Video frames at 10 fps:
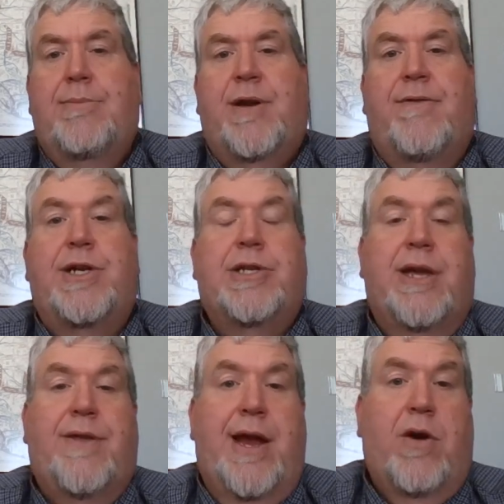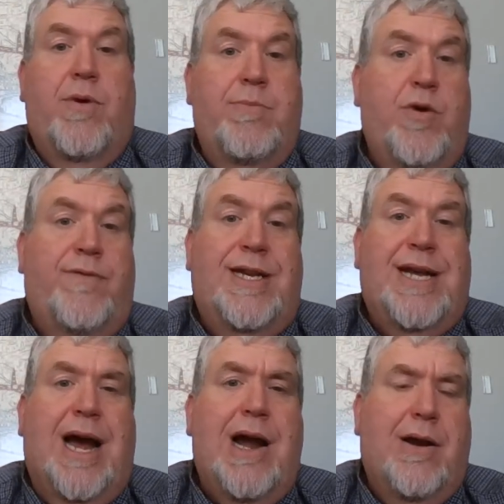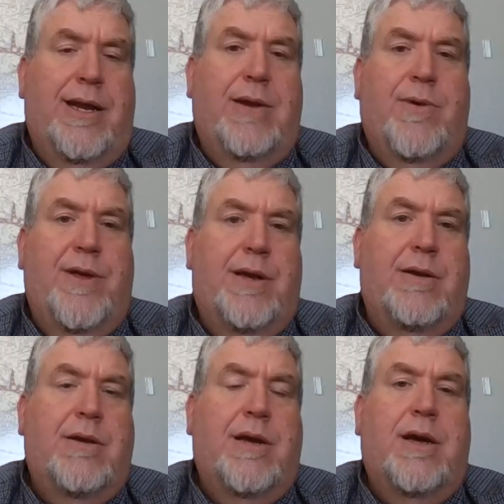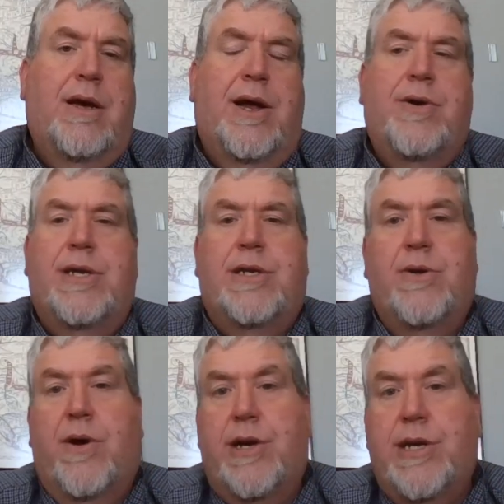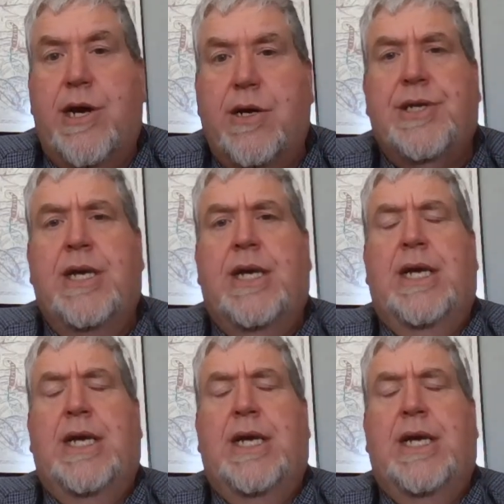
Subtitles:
but eventually they are removed entirely within 100 to 200 years.